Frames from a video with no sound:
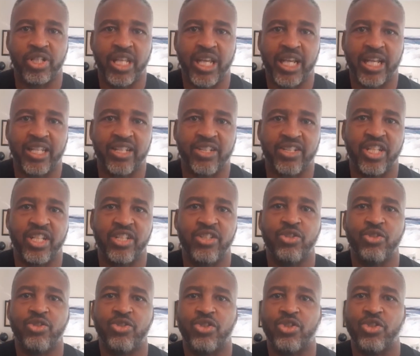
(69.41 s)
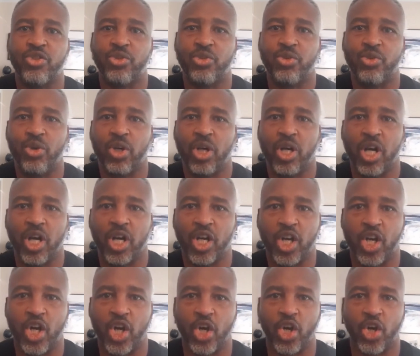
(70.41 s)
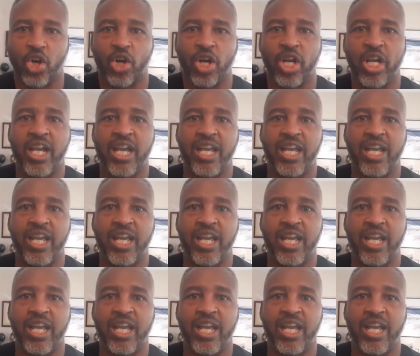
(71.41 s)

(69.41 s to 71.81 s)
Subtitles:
that continues to occur